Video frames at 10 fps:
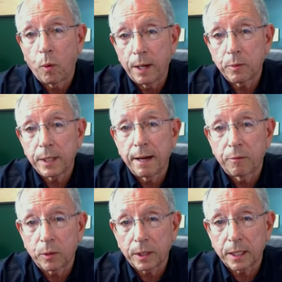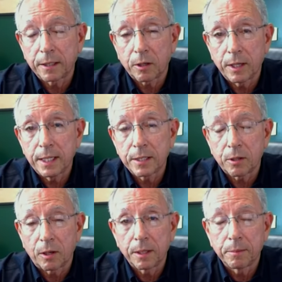or when we ever would have gotten our
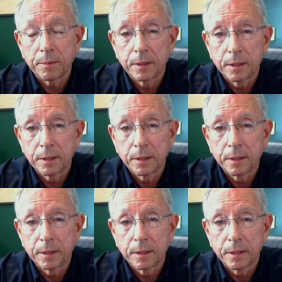hands on him.